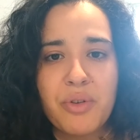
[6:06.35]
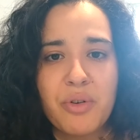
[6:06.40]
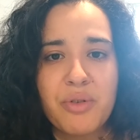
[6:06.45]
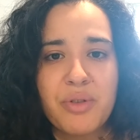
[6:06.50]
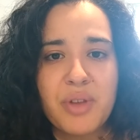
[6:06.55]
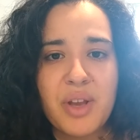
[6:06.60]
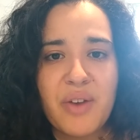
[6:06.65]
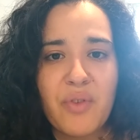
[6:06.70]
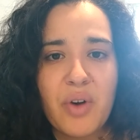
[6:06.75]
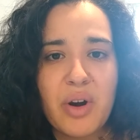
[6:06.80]

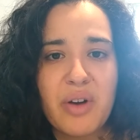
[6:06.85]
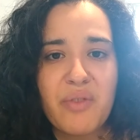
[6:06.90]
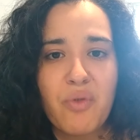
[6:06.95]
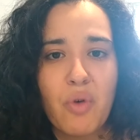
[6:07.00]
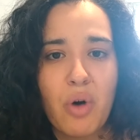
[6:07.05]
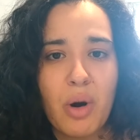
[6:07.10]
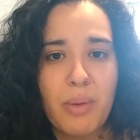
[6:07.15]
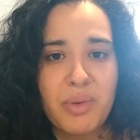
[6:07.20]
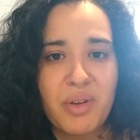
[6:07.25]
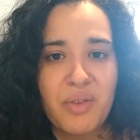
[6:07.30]
There's different
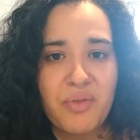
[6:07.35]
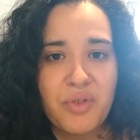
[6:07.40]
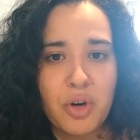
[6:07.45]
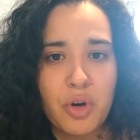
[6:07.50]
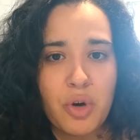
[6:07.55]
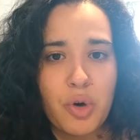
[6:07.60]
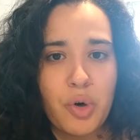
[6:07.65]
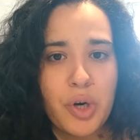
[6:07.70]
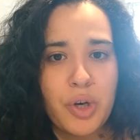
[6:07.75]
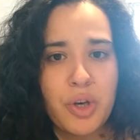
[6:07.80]
forms of
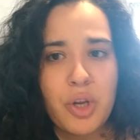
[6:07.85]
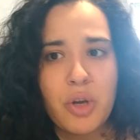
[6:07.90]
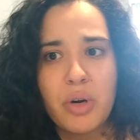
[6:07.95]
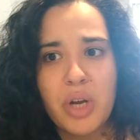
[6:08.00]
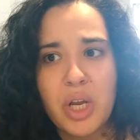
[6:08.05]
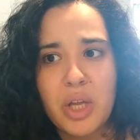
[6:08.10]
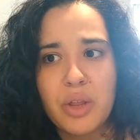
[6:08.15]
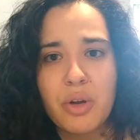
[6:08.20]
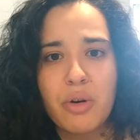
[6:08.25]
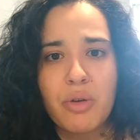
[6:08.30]

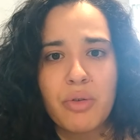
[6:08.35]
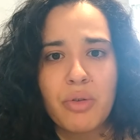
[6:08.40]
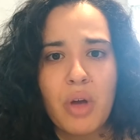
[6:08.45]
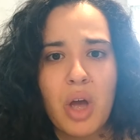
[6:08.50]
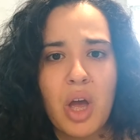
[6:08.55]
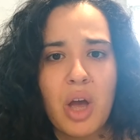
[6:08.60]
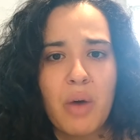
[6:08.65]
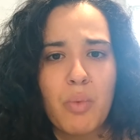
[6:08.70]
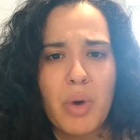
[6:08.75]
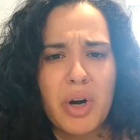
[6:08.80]
tuning. There's
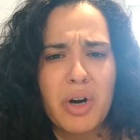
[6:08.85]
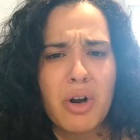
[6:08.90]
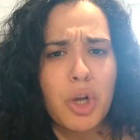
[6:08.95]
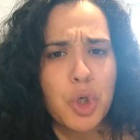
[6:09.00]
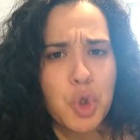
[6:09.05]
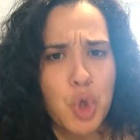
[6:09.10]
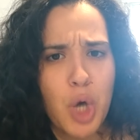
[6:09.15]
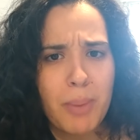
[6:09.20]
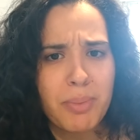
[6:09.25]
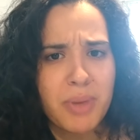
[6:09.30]
one
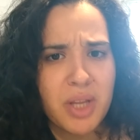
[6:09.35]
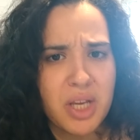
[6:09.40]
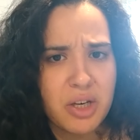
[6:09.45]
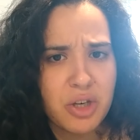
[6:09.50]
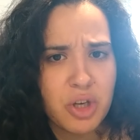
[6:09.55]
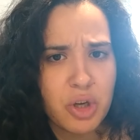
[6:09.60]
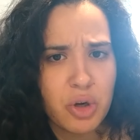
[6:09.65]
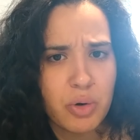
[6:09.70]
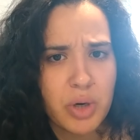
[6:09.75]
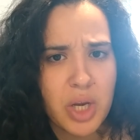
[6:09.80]
called drop D
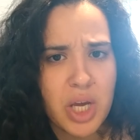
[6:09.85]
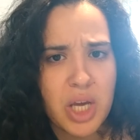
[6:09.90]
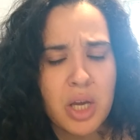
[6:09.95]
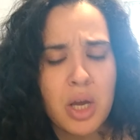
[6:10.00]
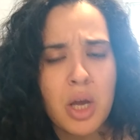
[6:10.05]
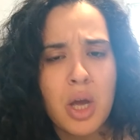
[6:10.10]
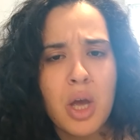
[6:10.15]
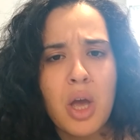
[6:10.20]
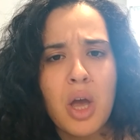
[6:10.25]
tuning.